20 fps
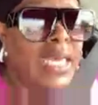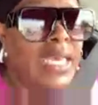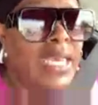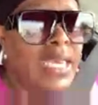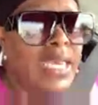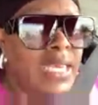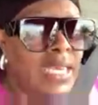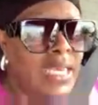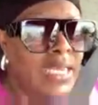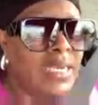
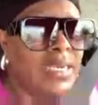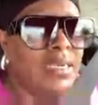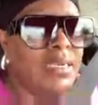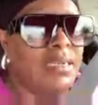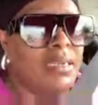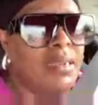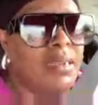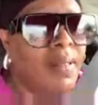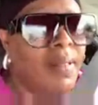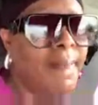
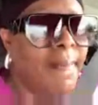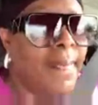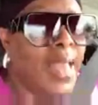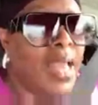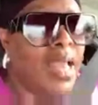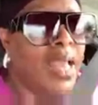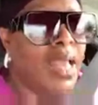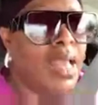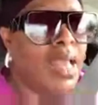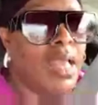and
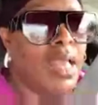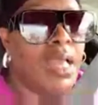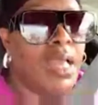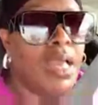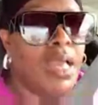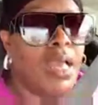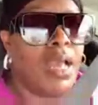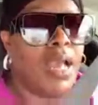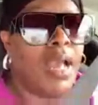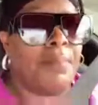
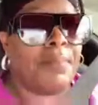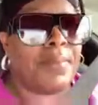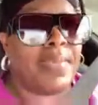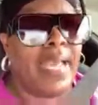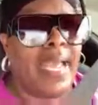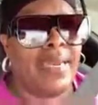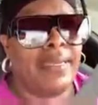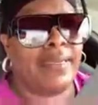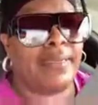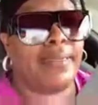I'm
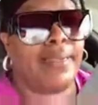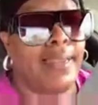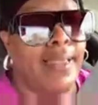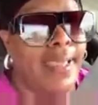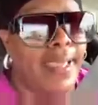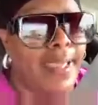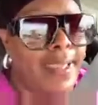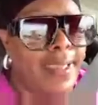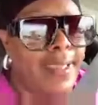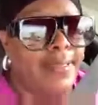kind of
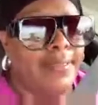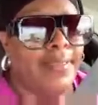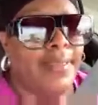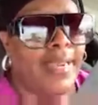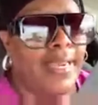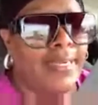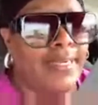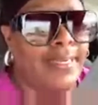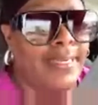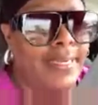glad
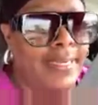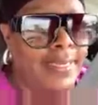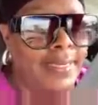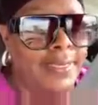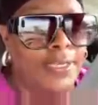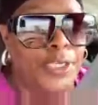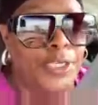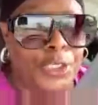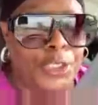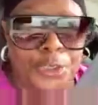that I
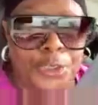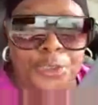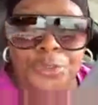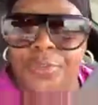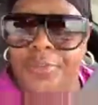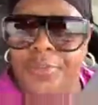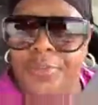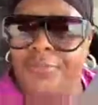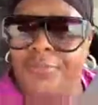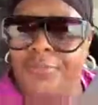didn't
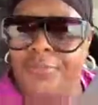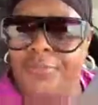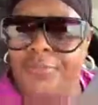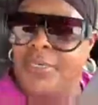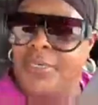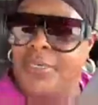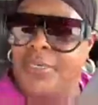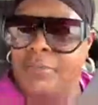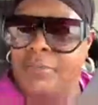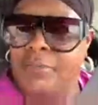do the
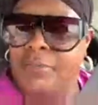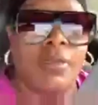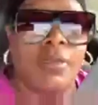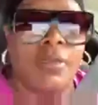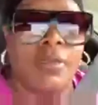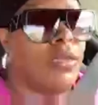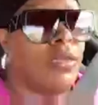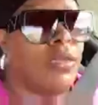video